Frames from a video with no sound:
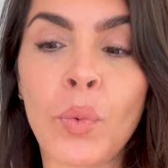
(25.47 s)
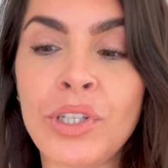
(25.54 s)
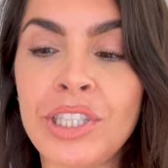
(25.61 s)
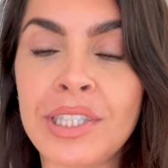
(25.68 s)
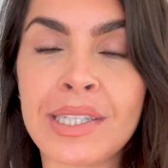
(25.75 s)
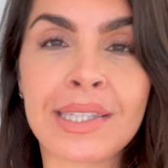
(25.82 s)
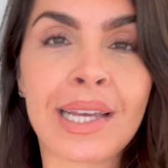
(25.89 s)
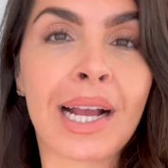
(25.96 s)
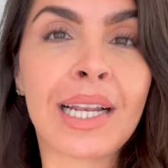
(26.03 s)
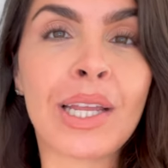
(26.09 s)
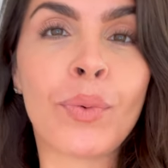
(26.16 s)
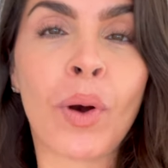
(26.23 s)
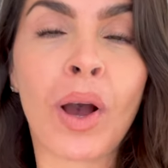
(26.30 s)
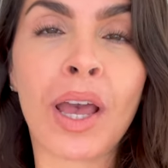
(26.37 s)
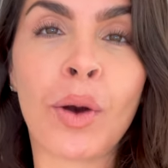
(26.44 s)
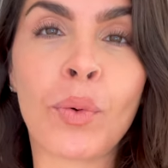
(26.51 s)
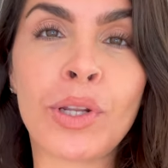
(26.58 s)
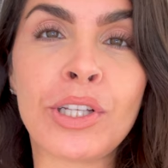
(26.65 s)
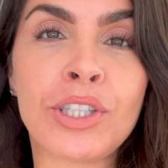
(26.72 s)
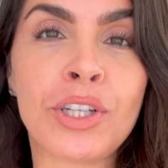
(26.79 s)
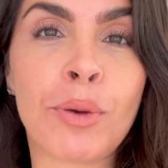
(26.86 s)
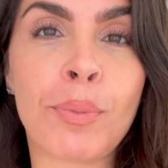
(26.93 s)
which is exactly why I
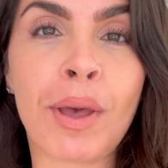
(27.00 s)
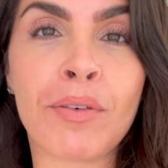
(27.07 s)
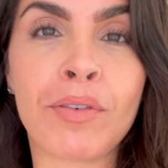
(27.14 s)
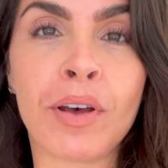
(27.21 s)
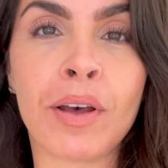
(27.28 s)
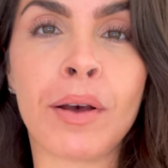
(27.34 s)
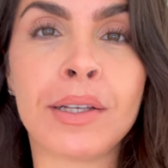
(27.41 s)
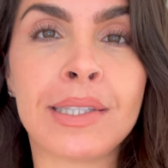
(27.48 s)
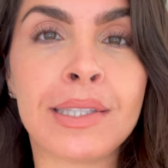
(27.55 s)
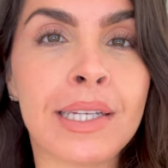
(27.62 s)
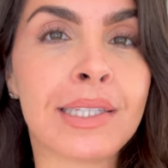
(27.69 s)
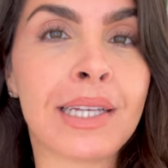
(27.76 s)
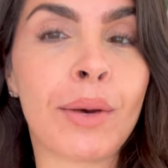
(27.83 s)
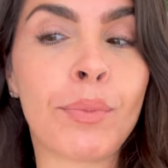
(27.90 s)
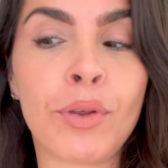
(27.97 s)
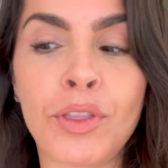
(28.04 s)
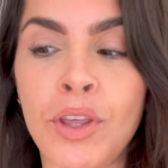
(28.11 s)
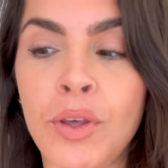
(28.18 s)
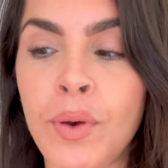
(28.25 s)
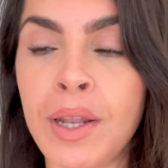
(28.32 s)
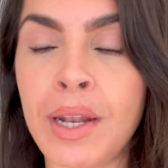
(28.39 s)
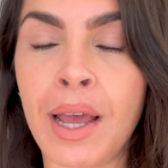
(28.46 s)
wanted to do a bit of a sit down with
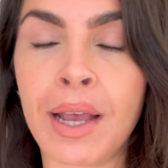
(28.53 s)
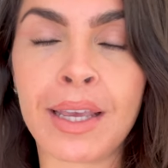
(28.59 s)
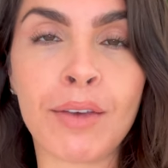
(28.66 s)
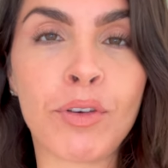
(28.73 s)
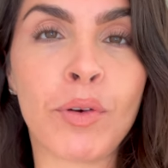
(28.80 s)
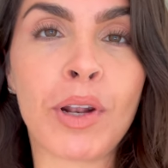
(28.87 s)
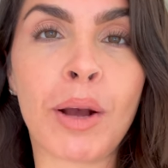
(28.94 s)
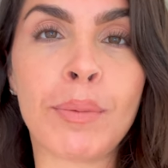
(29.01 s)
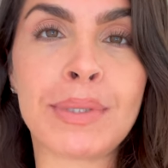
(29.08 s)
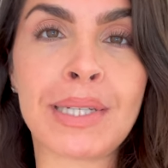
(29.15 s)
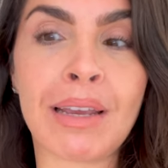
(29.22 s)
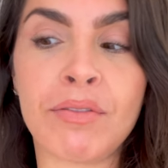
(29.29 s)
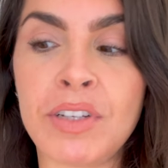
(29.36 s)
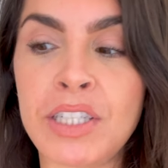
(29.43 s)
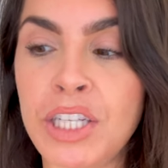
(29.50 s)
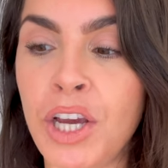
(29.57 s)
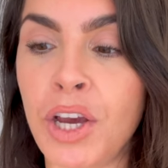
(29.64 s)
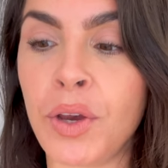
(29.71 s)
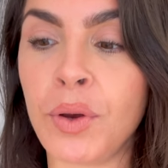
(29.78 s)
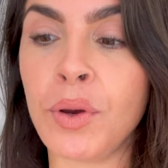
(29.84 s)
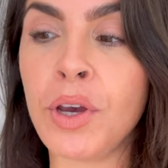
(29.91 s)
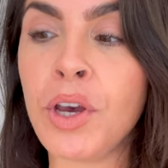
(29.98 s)
you and give you an update
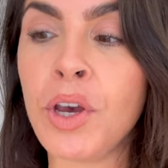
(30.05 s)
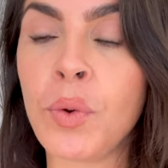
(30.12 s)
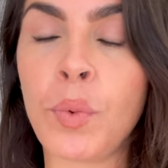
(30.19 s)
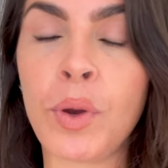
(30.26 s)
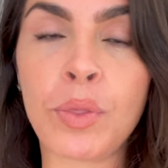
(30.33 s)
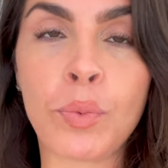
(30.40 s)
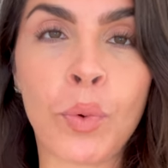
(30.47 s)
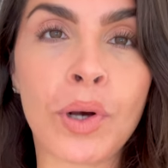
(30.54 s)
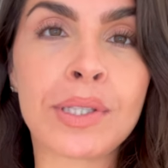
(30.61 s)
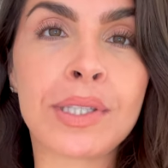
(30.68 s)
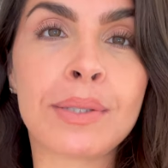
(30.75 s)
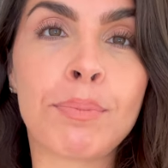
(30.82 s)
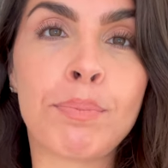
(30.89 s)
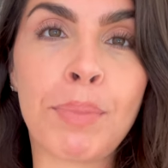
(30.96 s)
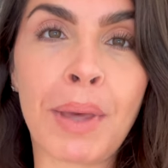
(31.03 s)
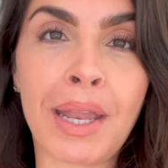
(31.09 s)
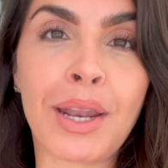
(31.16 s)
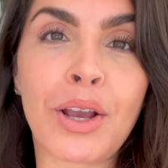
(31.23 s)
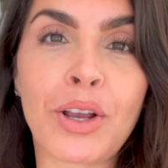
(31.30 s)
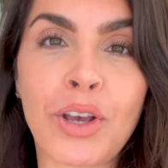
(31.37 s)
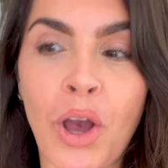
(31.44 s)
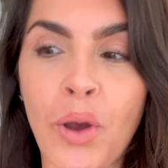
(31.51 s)
video with what's
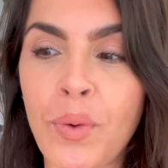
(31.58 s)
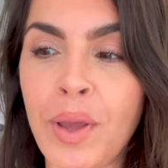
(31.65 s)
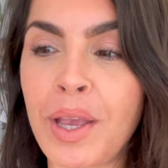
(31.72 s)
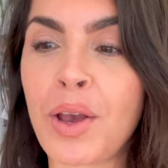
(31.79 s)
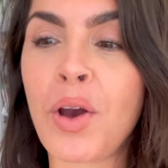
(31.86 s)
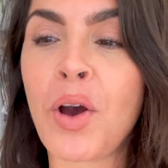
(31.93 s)
been going